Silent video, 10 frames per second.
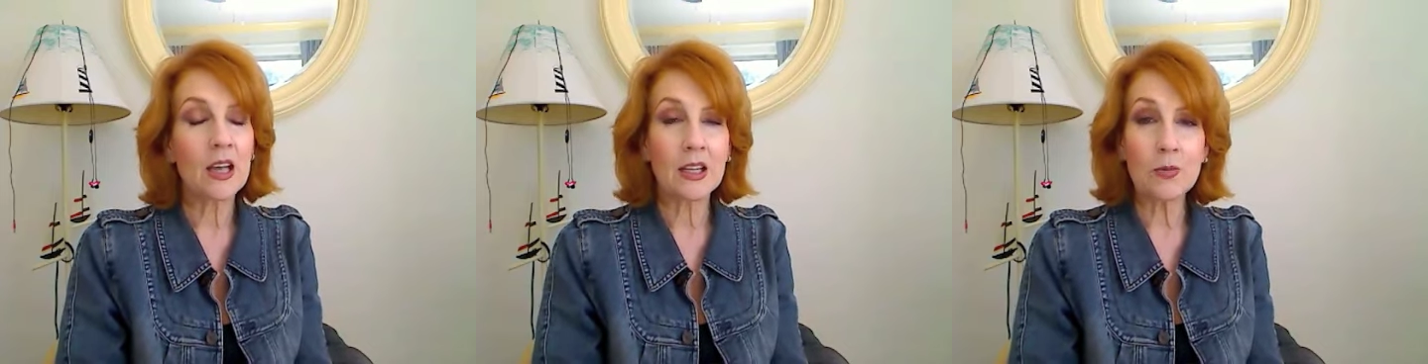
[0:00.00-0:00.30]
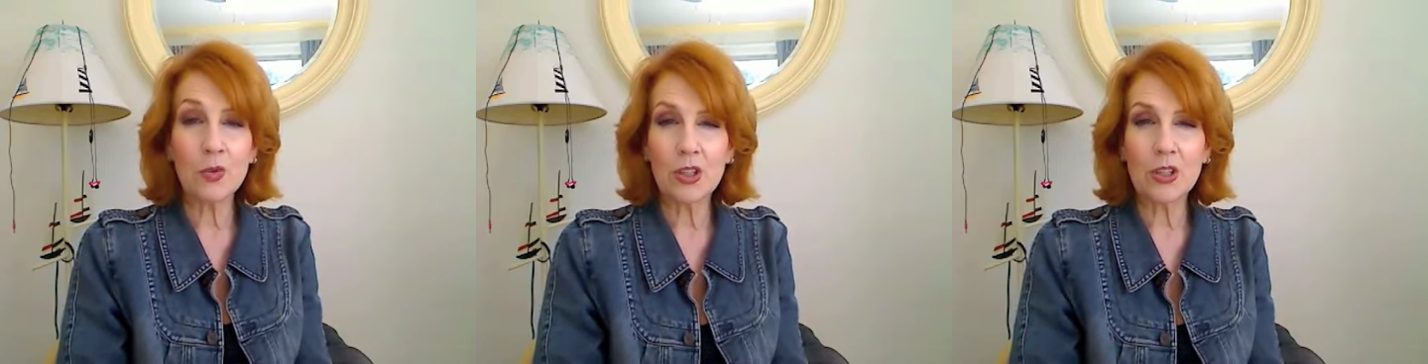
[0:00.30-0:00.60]
And
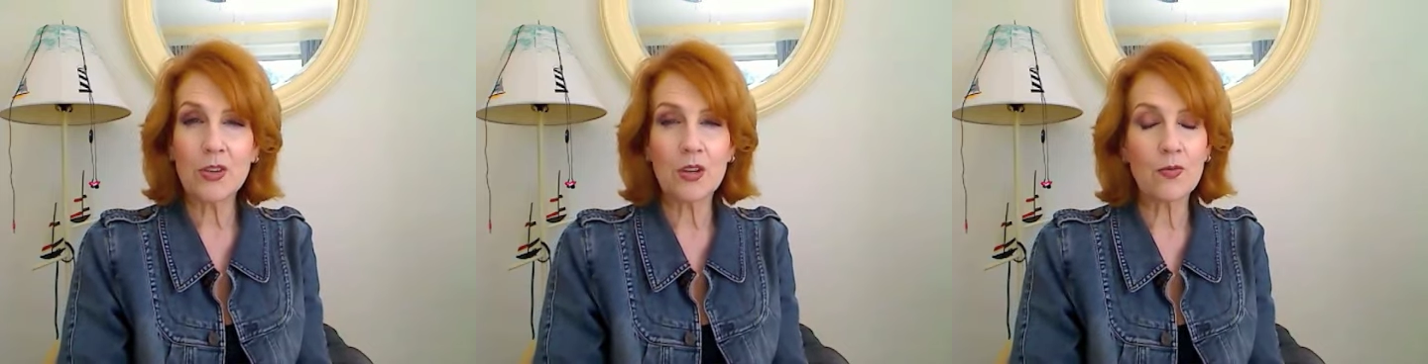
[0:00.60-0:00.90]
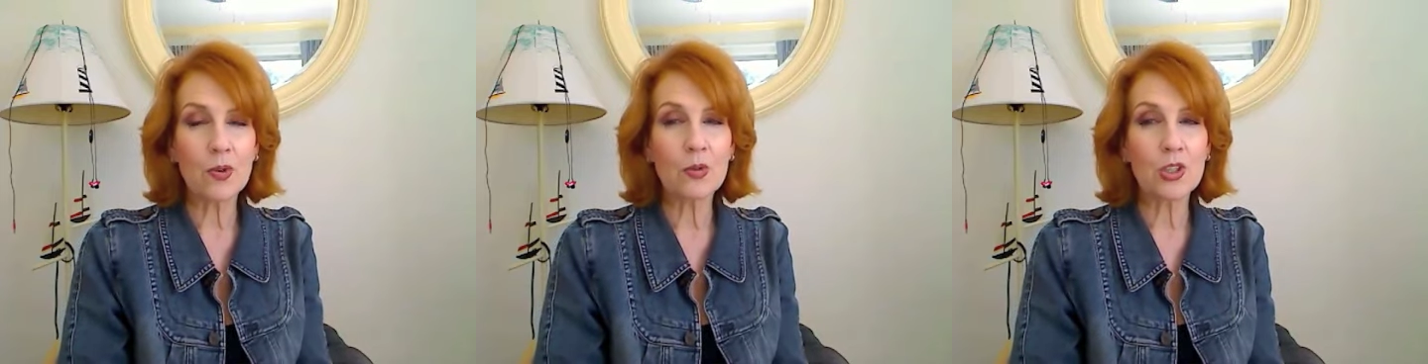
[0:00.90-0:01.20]
I'm really looking
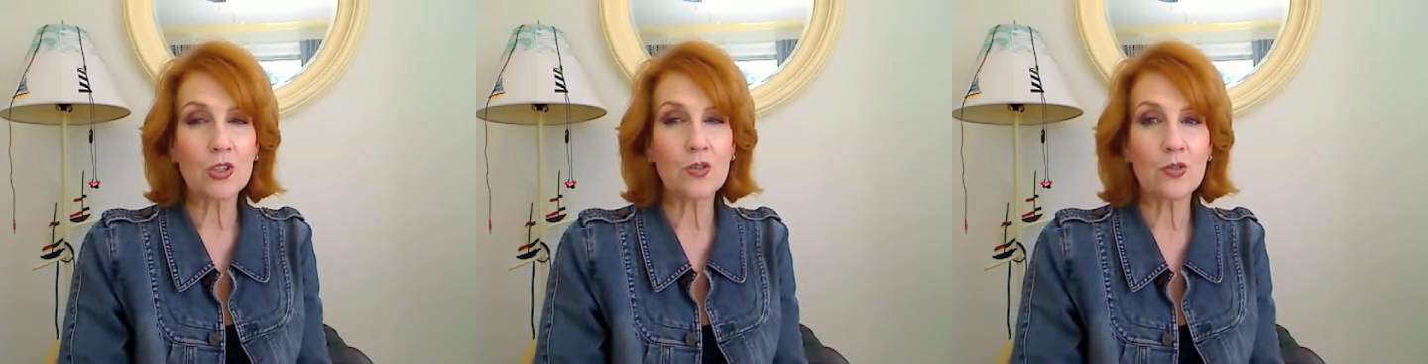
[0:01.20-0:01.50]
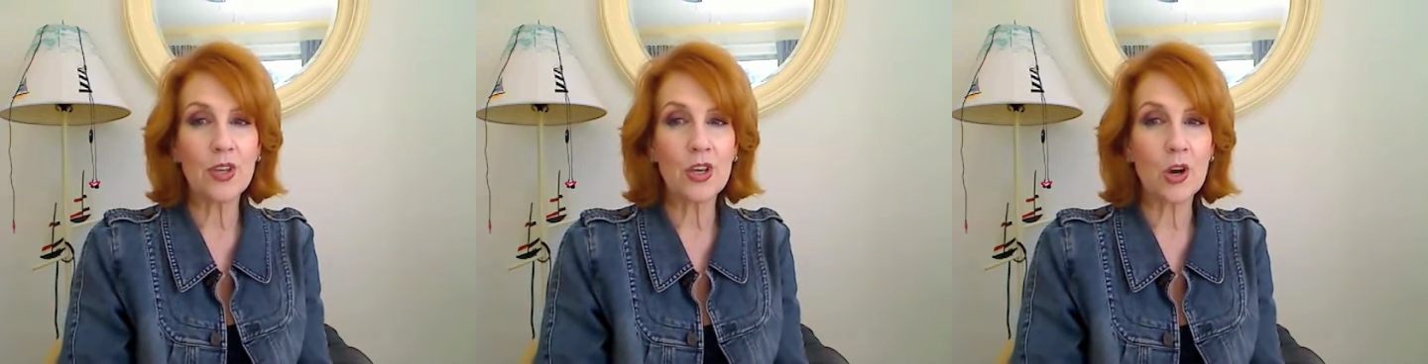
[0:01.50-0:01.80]
forward to
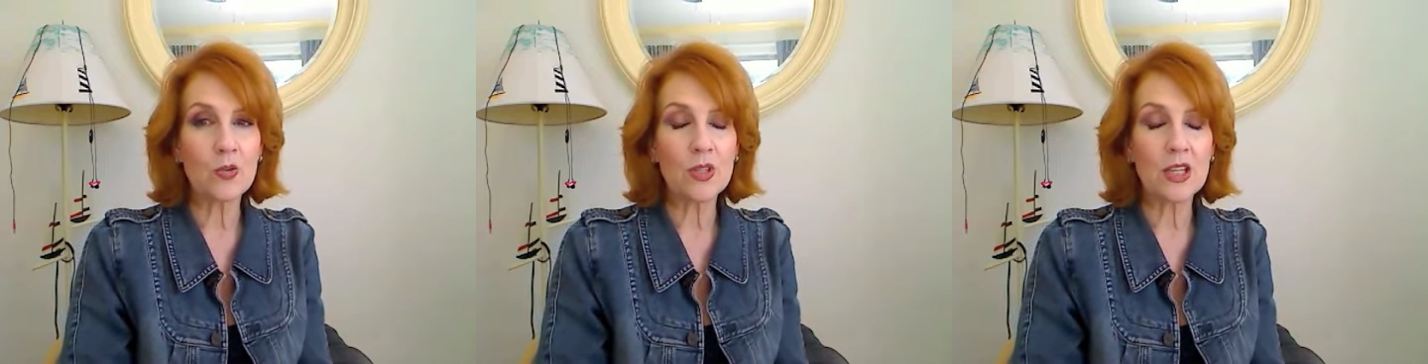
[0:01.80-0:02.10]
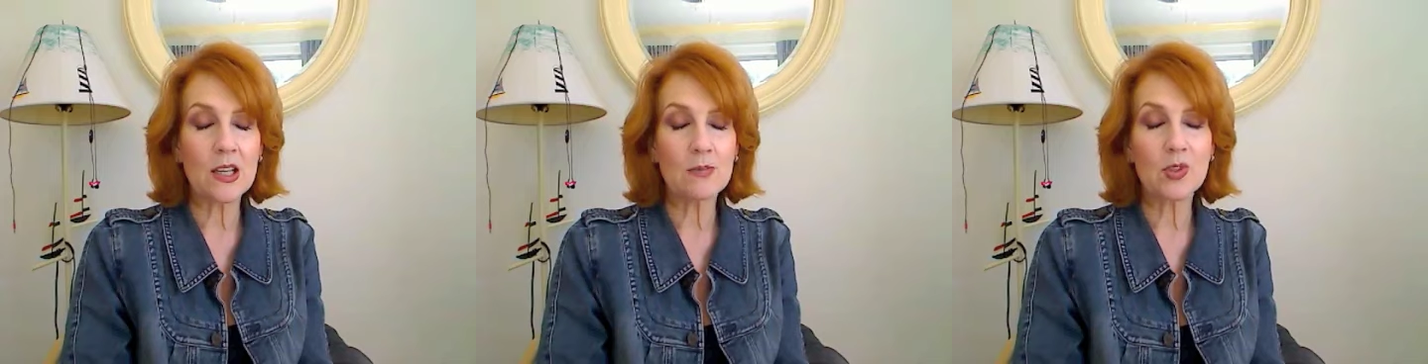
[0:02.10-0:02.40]
the
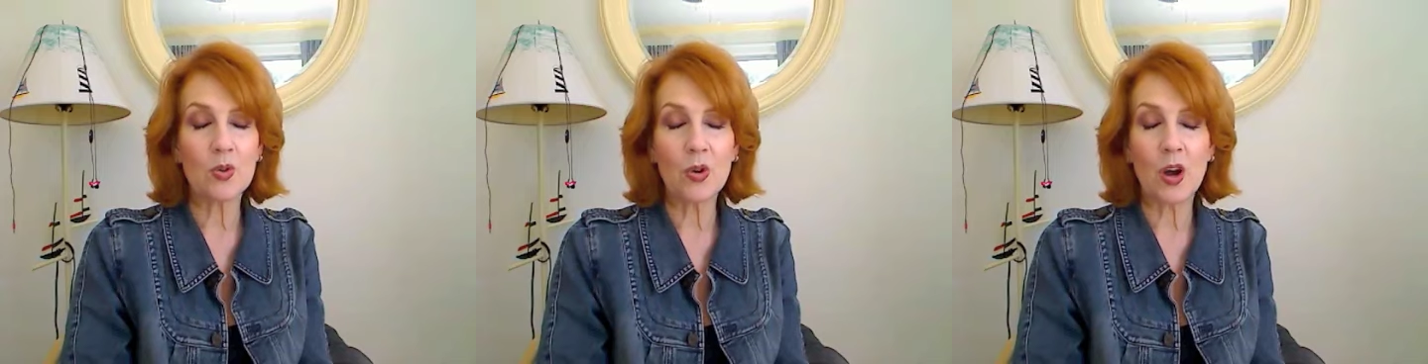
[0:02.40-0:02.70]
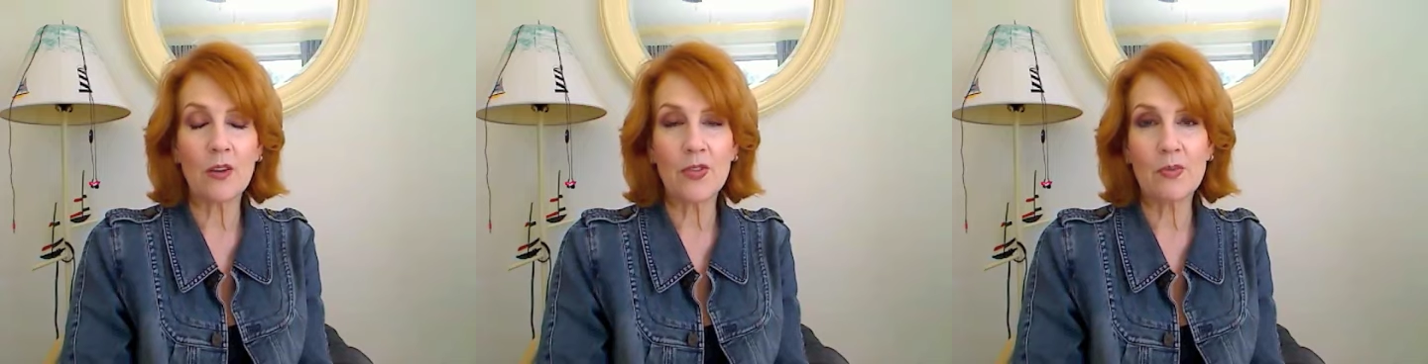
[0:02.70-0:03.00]
OTMs or
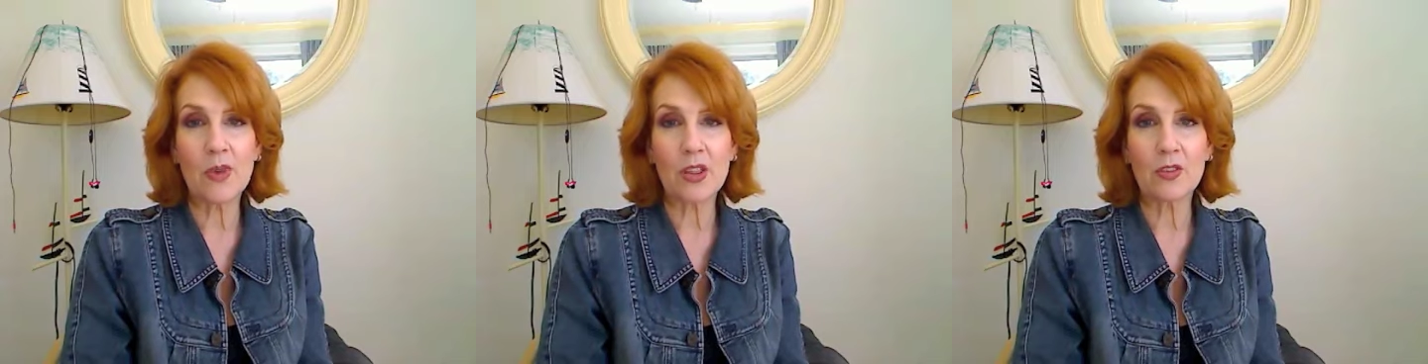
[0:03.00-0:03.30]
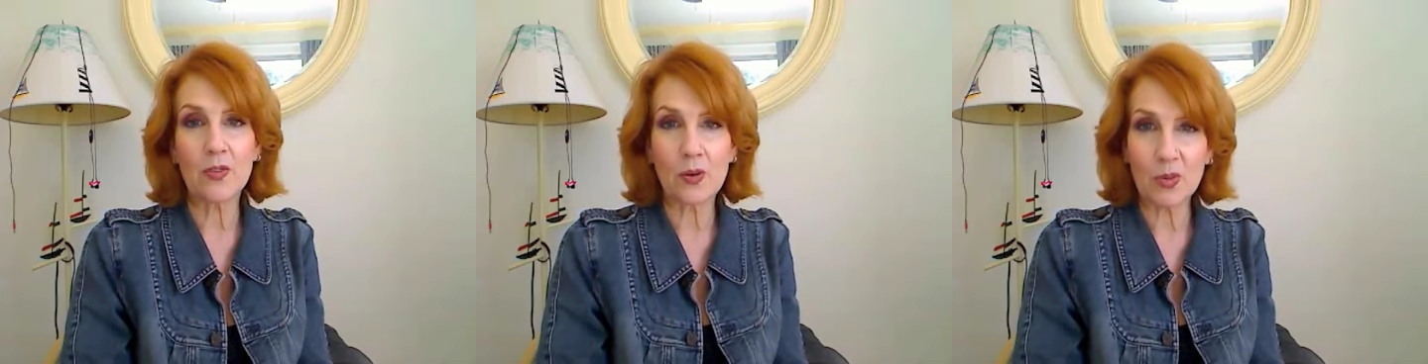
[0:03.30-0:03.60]
of the month
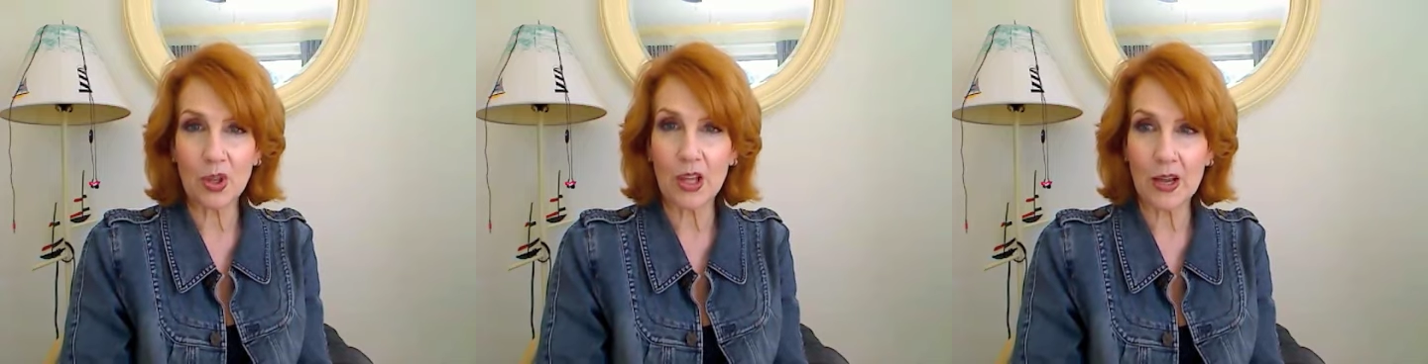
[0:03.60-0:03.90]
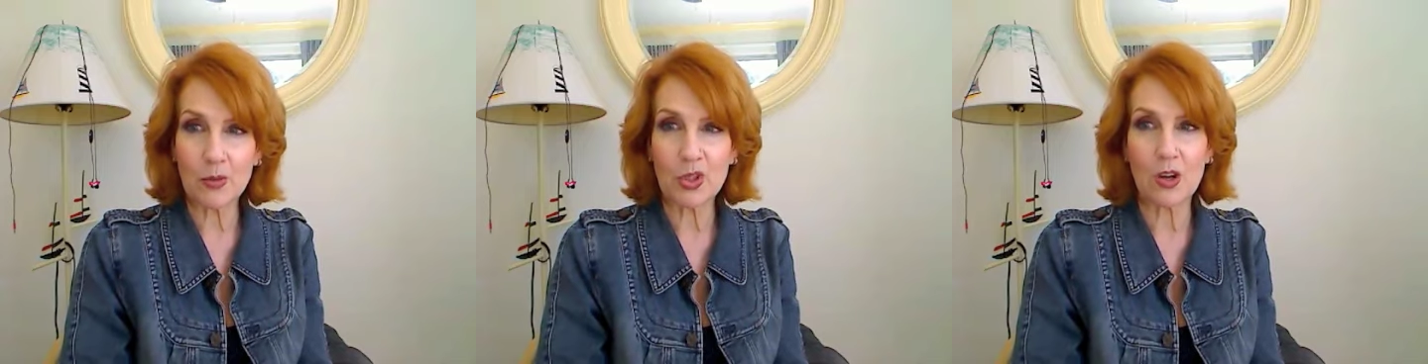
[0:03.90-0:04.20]
from
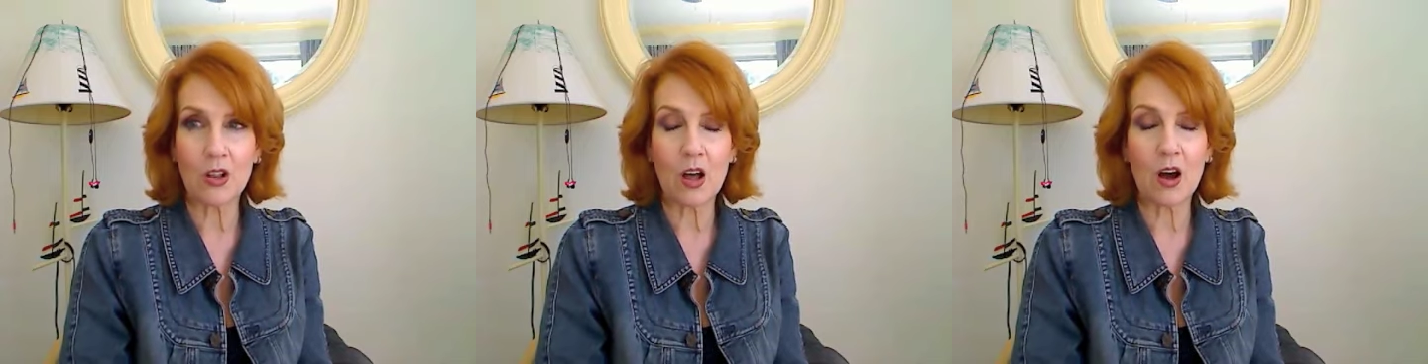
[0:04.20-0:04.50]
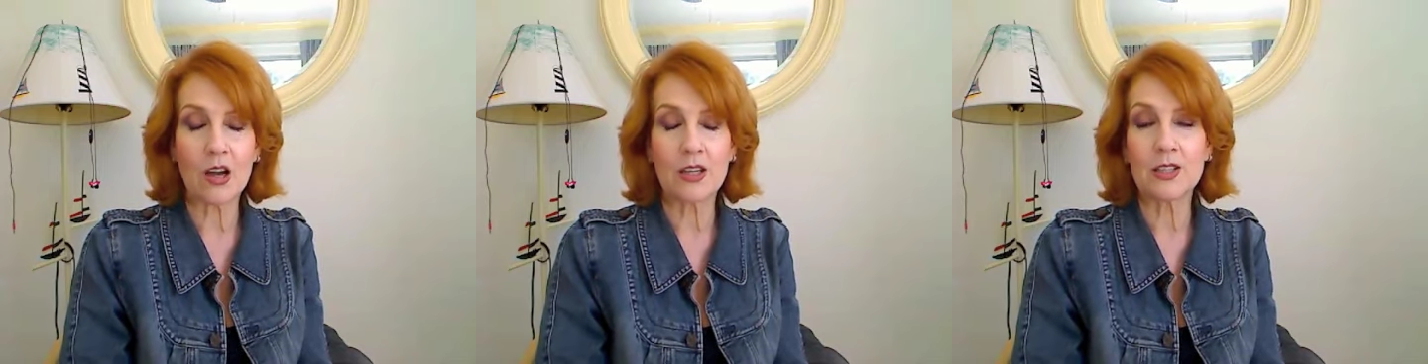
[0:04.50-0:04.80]
Glamour Doll
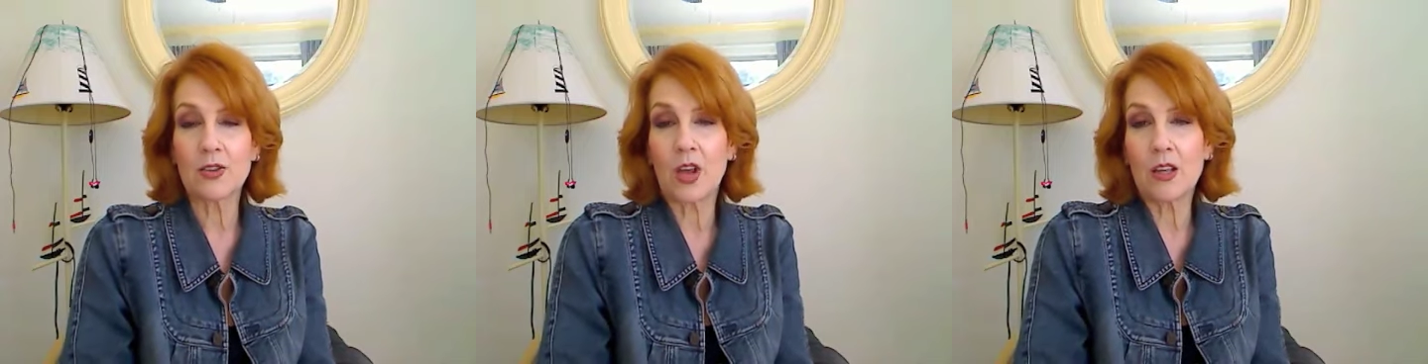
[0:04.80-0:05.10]
Eyes